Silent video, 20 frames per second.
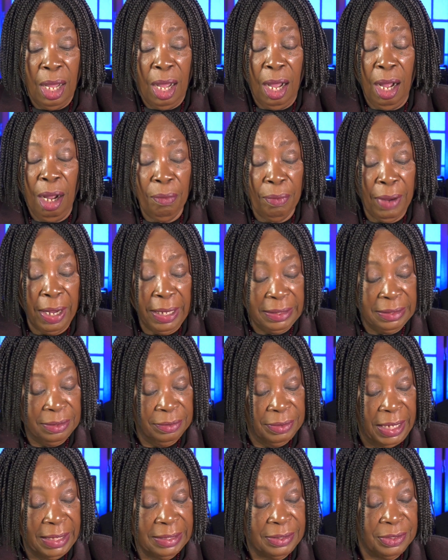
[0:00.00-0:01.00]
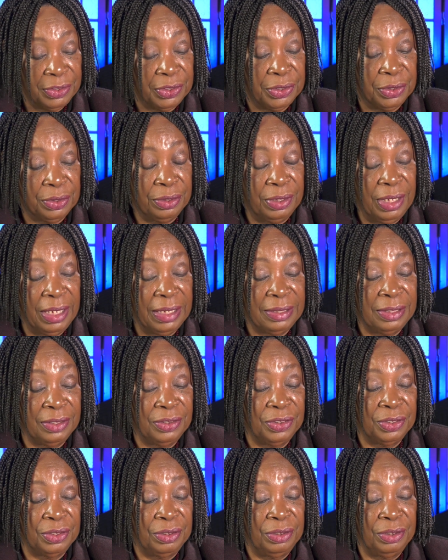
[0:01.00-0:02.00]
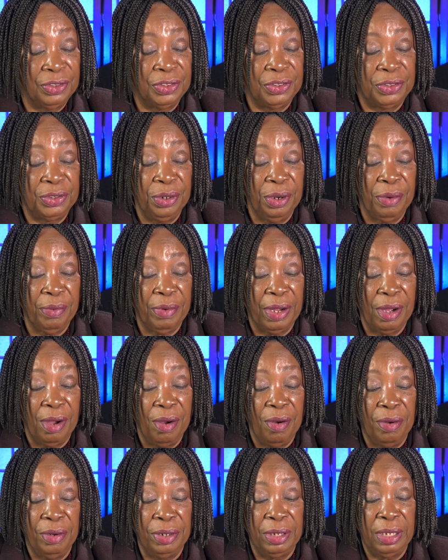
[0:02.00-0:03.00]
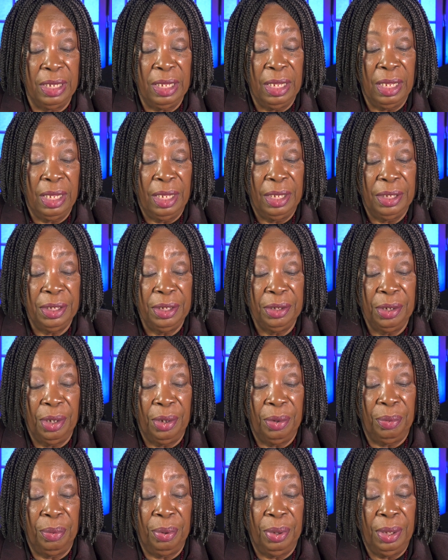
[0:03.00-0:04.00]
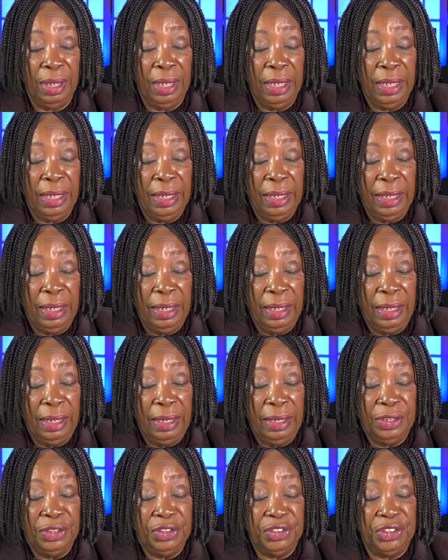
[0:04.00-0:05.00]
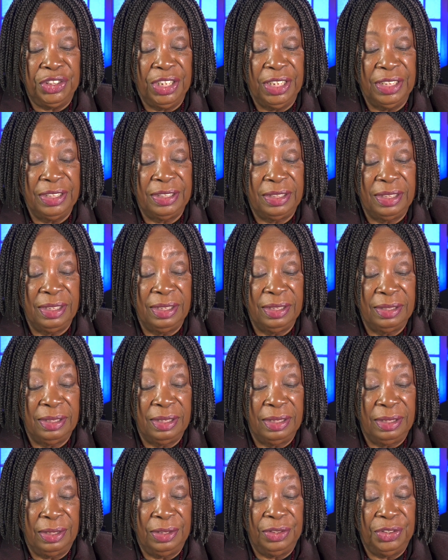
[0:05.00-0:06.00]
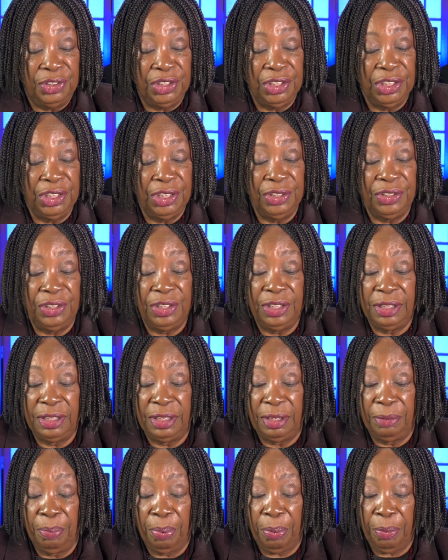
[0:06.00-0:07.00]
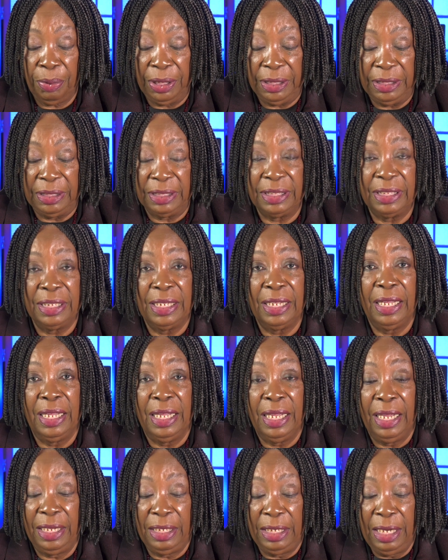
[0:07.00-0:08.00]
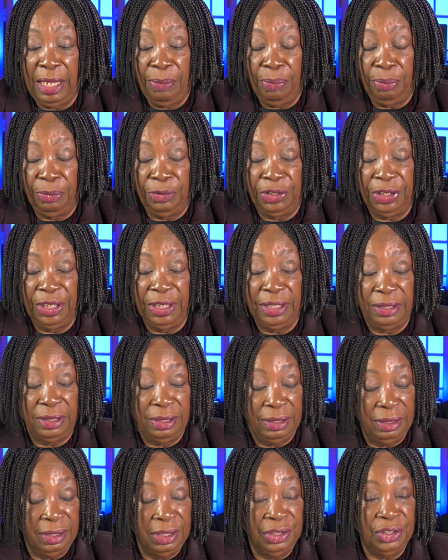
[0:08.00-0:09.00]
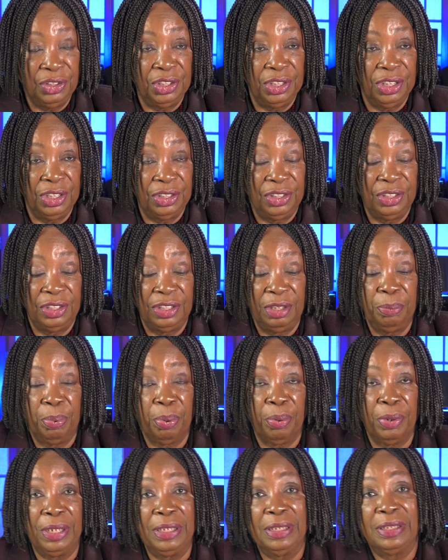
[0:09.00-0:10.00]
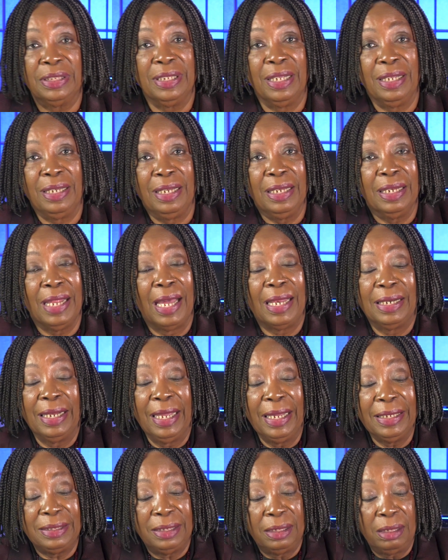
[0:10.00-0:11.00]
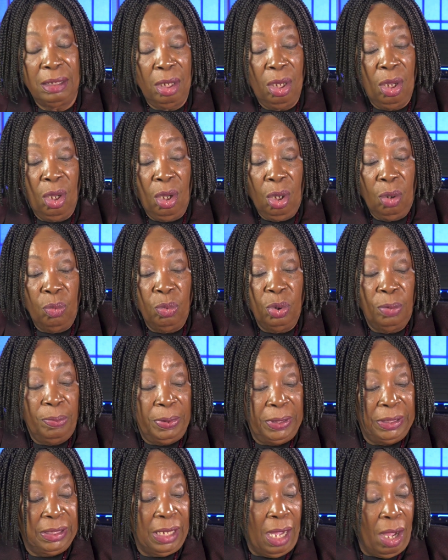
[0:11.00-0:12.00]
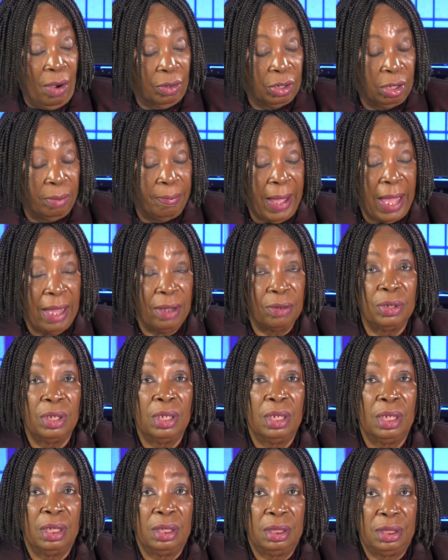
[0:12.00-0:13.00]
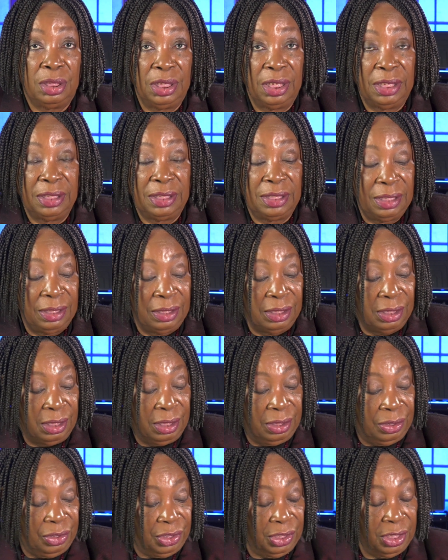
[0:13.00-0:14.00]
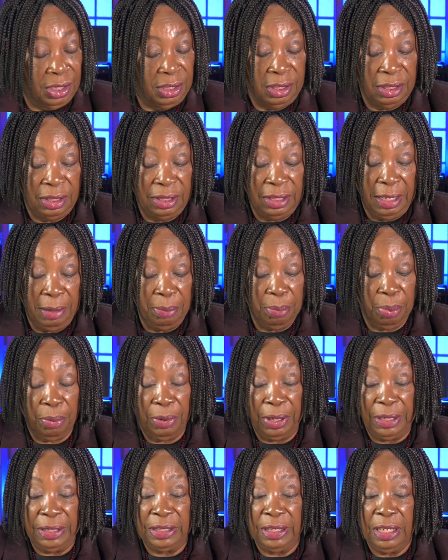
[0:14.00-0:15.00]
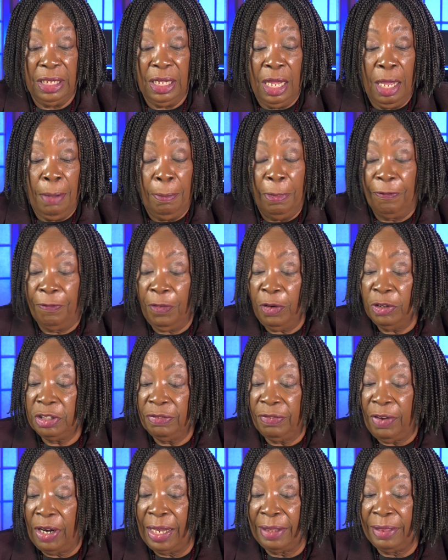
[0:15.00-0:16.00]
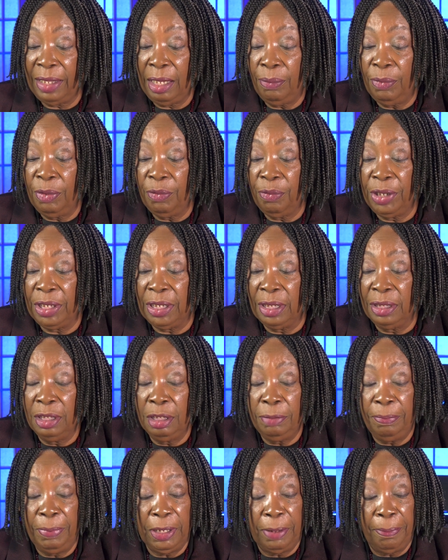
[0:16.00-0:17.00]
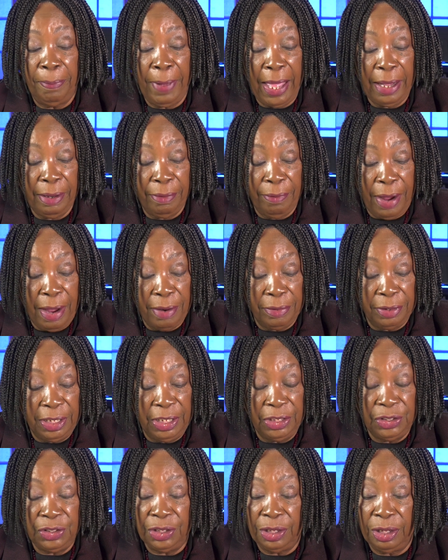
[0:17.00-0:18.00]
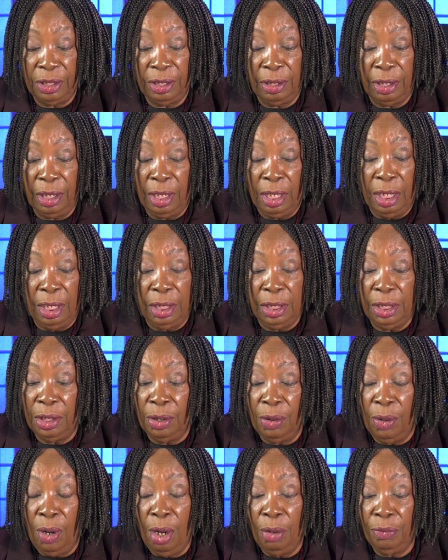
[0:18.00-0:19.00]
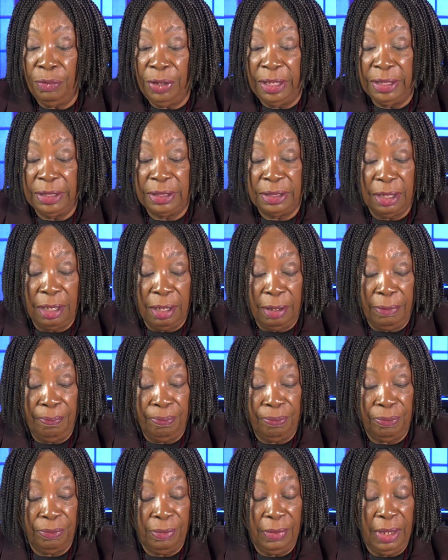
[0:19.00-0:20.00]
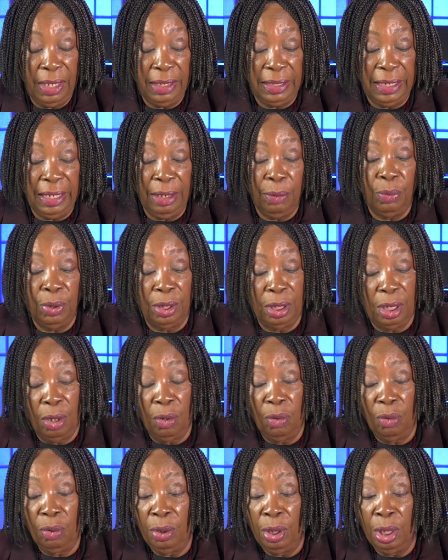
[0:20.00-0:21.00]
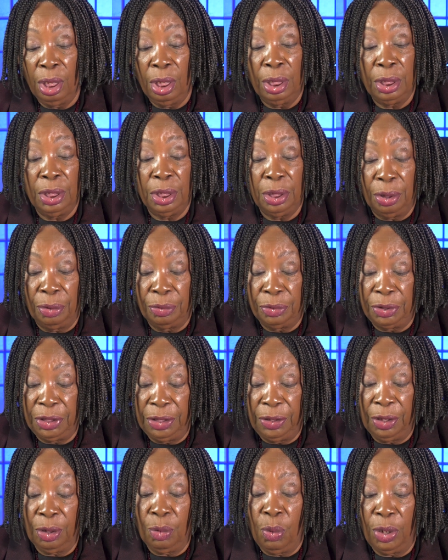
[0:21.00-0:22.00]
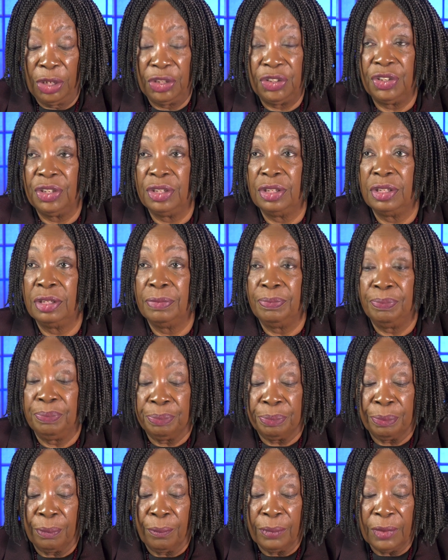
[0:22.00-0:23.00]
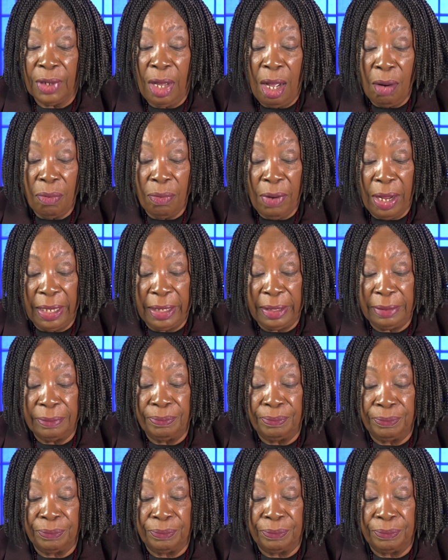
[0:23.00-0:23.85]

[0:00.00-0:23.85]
All right, so that's the story on, you know, justice and judges and priests. And they were justice and judges and priests. And in our lesson, we'll be talking about justice, judges, and priests. But first of all, I think we'll read a little bit of background and get you, you know, on this. And then we'll go, you know, to the questions. All right.